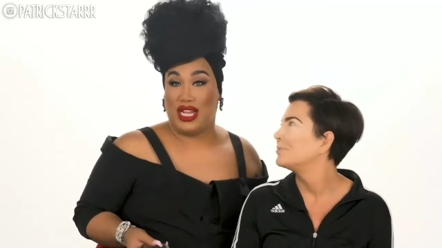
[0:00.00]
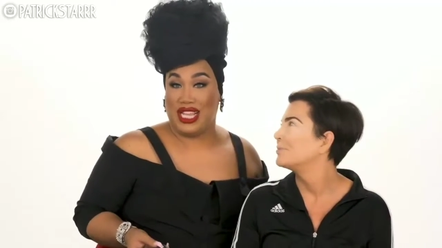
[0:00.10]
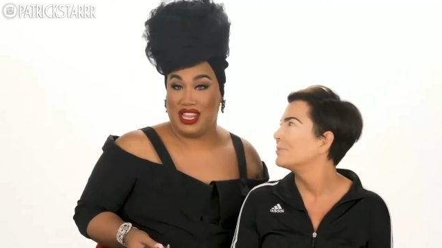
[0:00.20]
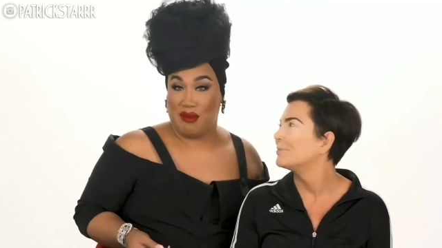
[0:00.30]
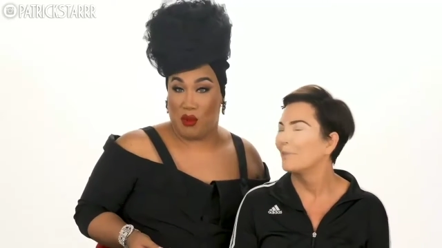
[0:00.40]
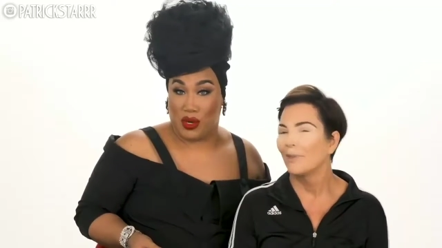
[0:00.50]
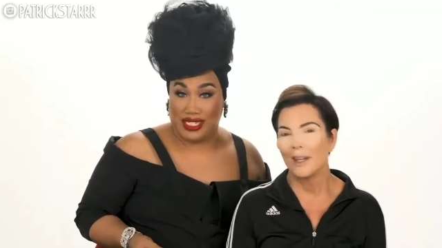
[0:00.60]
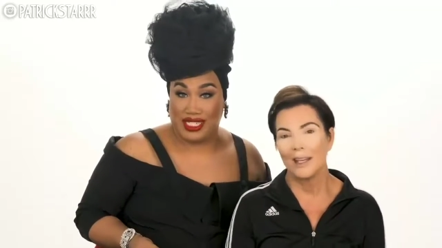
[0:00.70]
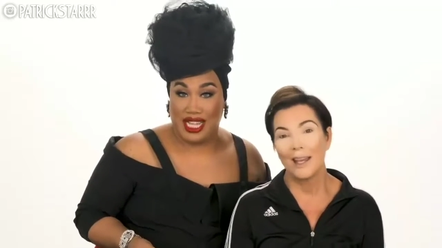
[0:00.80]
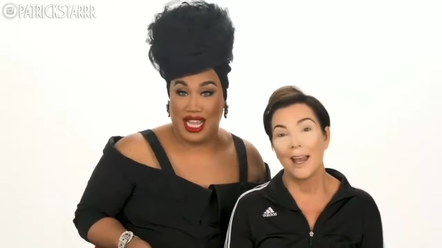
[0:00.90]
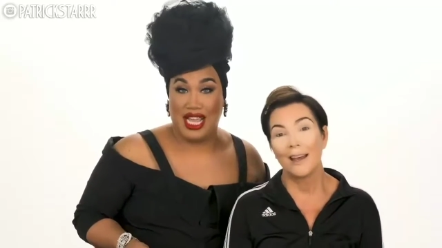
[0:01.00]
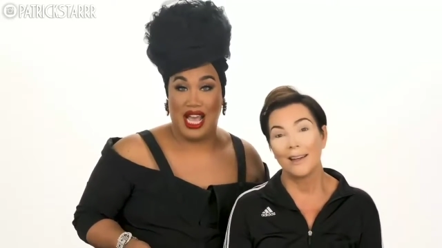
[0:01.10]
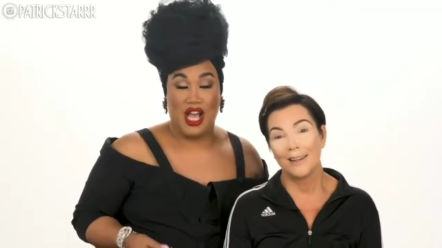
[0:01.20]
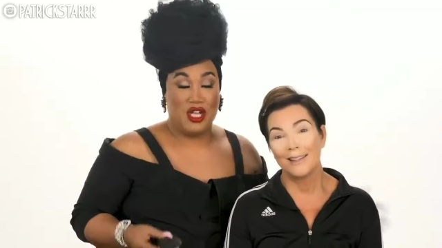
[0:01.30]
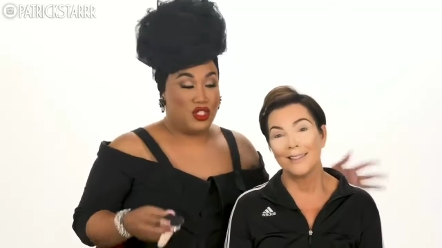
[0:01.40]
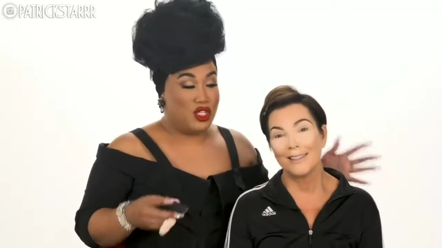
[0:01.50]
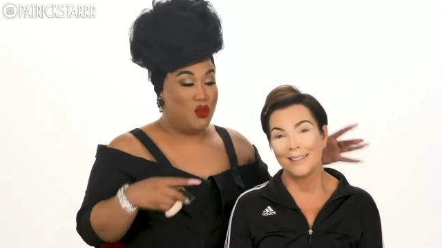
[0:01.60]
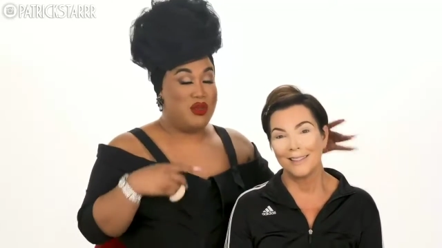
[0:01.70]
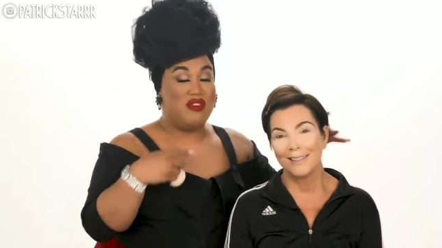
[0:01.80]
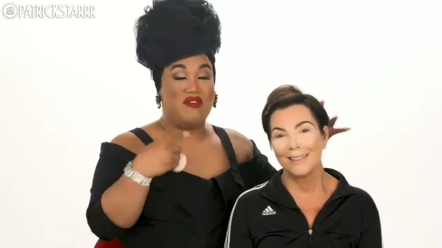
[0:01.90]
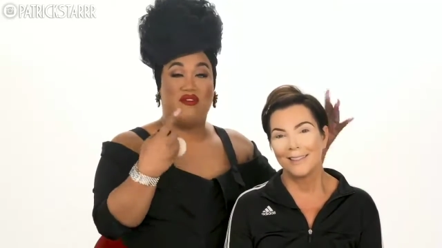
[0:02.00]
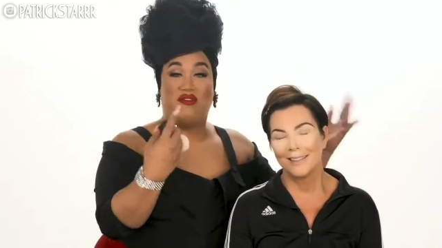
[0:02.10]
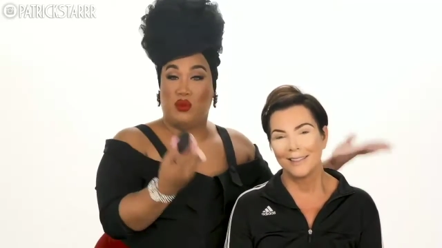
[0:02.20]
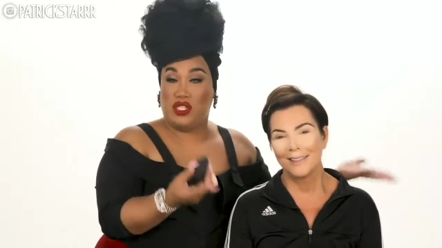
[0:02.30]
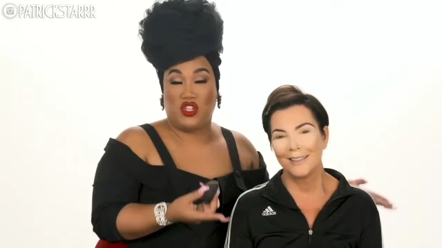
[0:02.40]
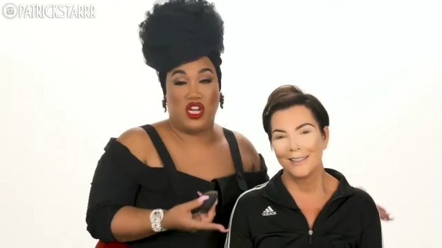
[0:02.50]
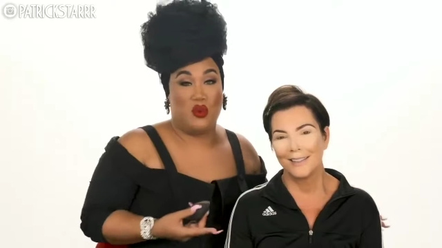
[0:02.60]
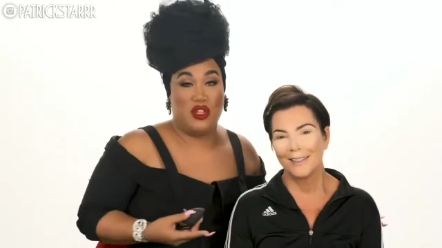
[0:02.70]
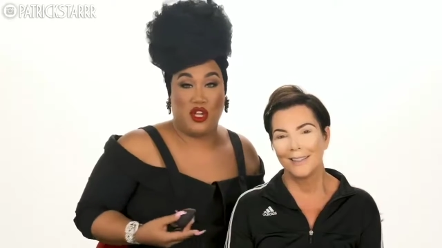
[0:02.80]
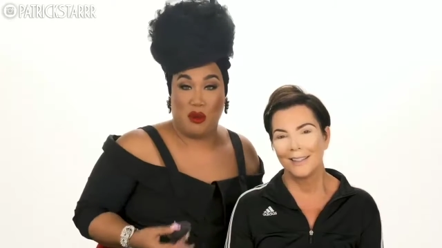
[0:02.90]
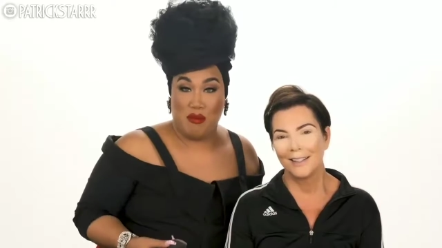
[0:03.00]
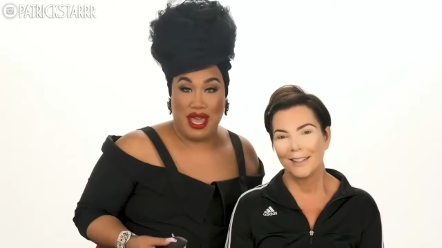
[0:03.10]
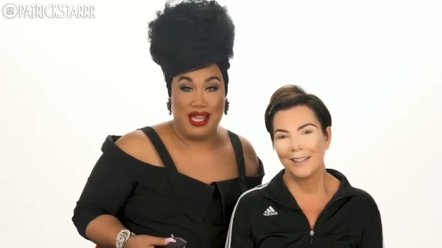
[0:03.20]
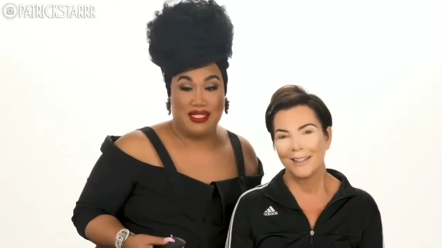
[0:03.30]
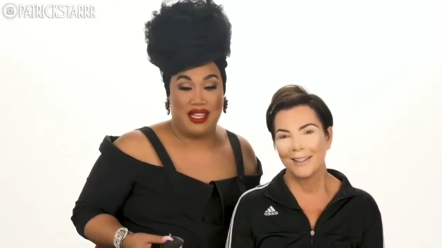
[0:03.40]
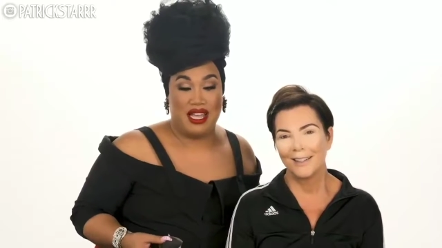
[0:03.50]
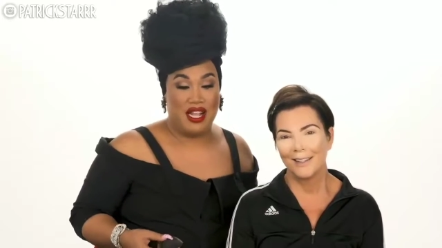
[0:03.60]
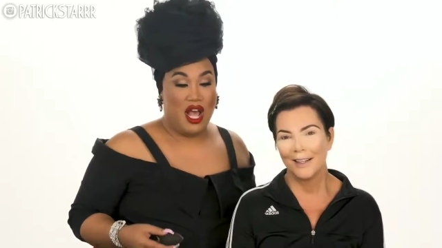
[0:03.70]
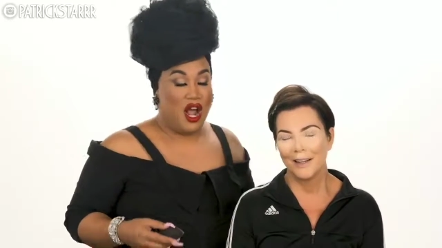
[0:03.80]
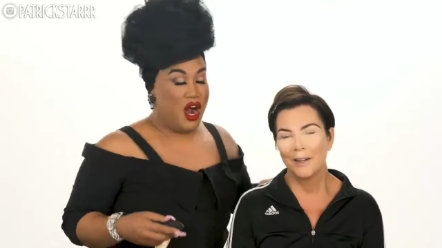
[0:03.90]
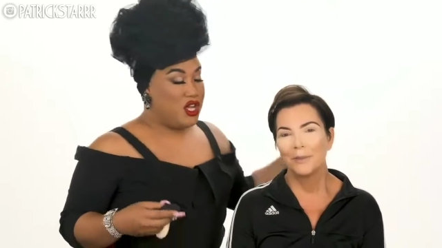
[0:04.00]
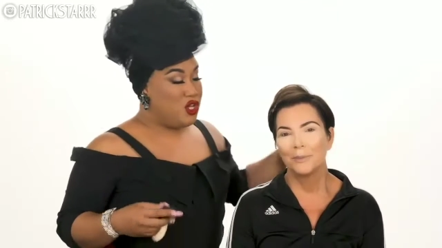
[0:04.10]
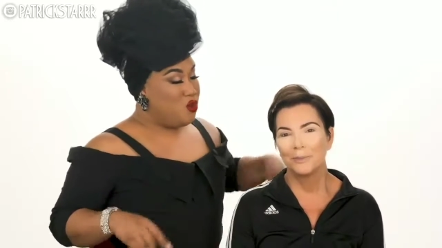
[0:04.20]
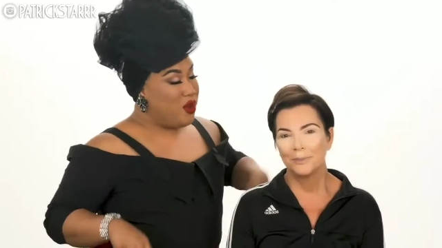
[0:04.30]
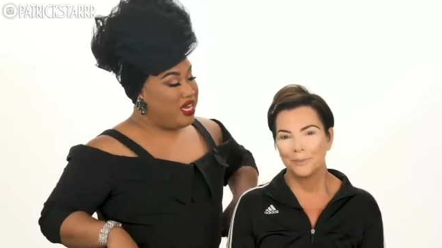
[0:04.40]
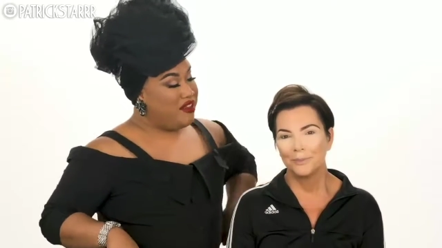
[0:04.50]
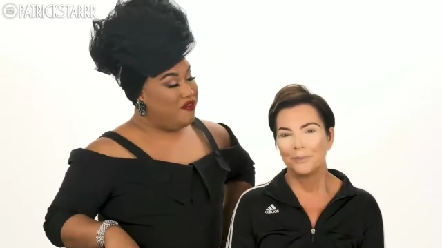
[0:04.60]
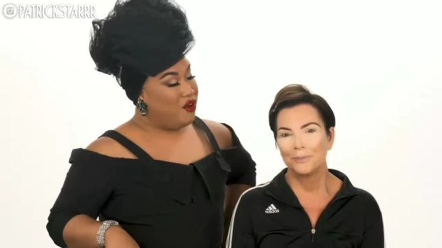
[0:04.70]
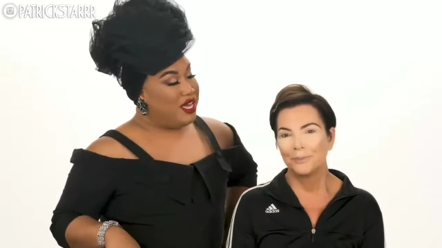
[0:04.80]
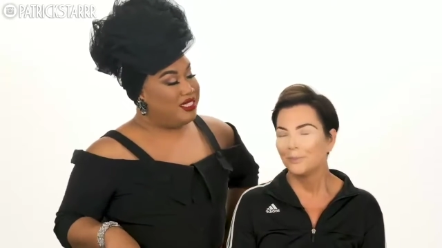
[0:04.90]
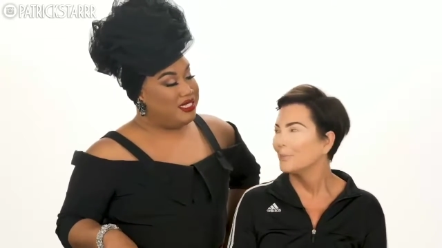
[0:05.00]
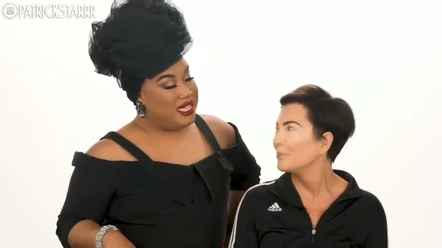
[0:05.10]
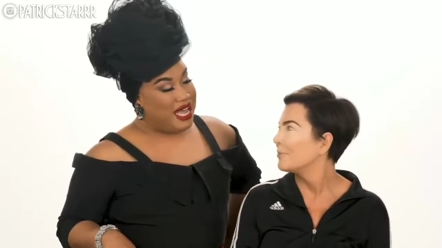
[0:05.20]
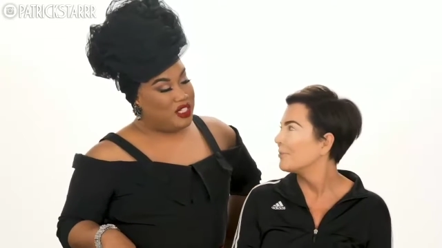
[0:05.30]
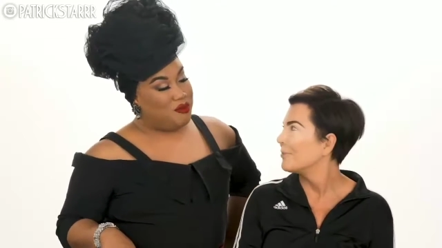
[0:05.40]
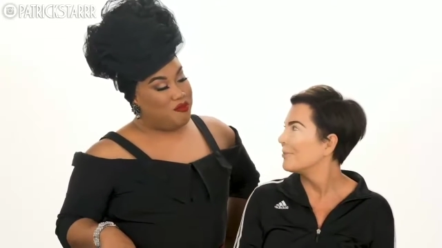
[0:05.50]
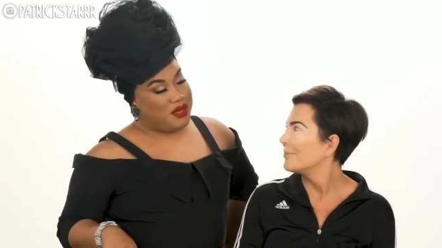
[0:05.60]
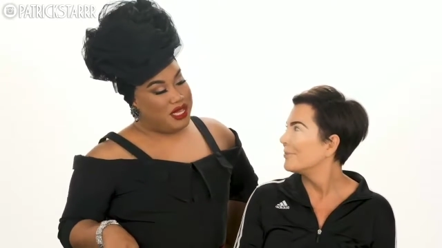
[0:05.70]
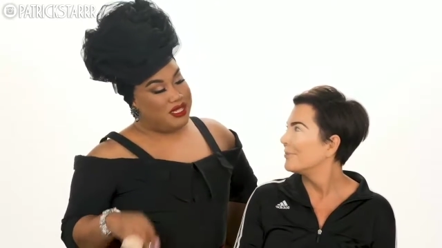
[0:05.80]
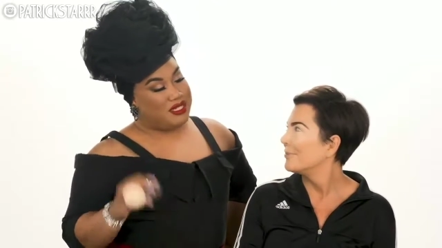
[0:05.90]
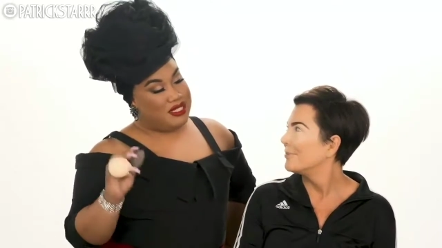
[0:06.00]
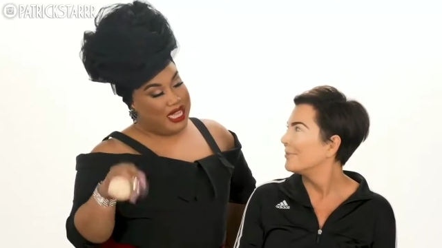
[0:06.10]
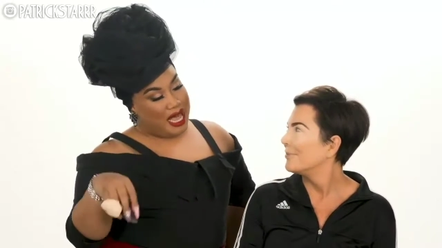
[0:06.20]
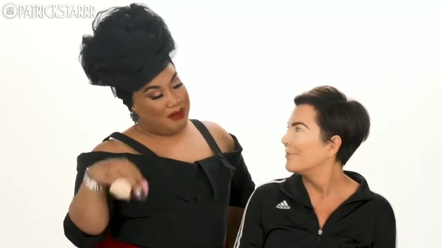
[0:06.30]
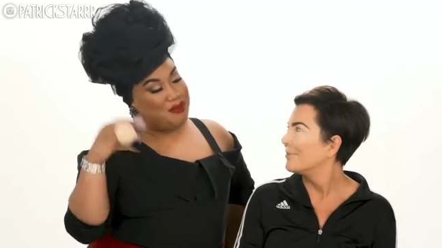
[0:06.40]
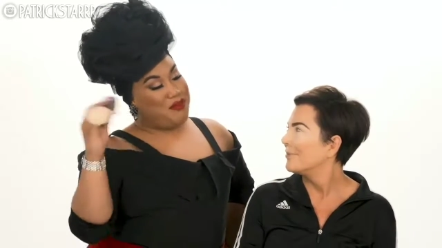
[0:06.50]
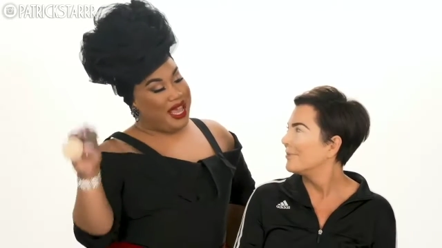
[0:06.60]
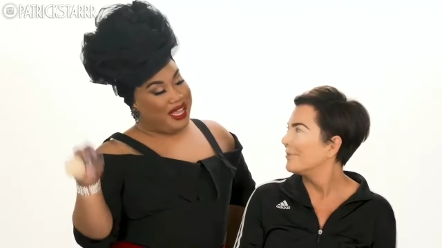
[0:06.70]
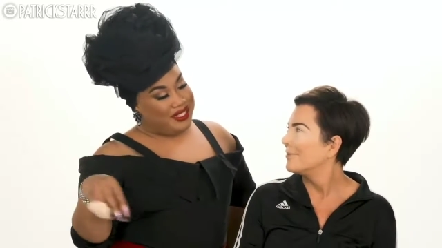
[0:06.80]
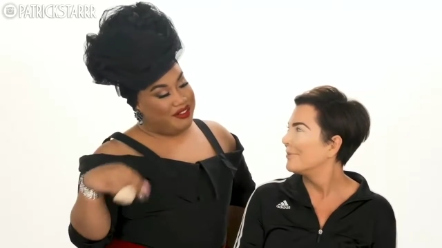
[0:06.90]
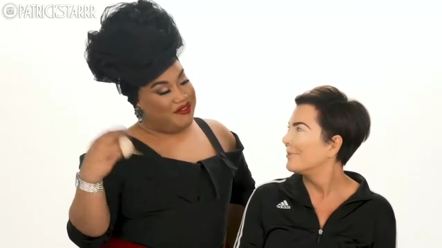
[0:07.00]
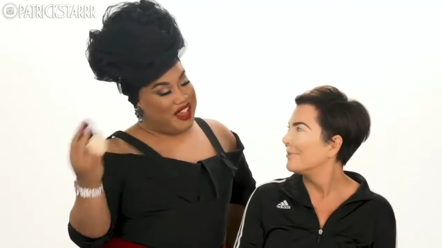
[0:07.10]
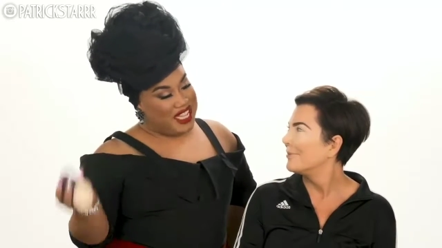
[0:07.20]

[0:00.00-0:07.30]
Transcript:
Speaker 1: early in the morning. Yeah, it is. So we we started with her base. And are you ready for a snatch beat stamp painted